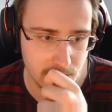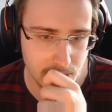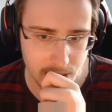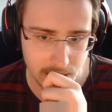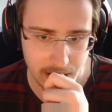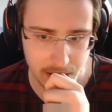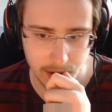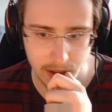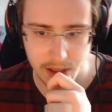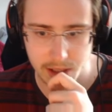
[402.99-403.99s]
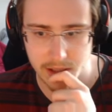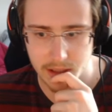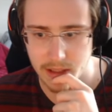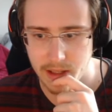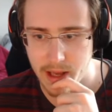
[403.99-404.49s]
So let's do this.
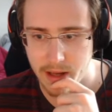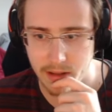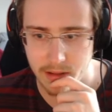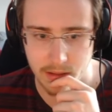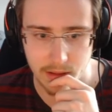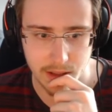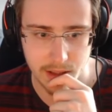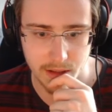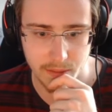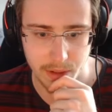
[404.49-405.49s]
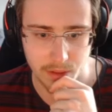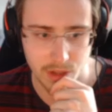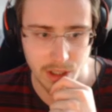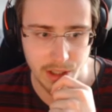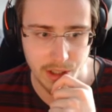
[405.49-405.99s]
Garen is gonna be
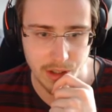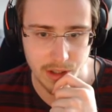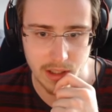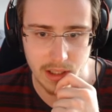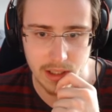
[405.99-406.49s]
right here.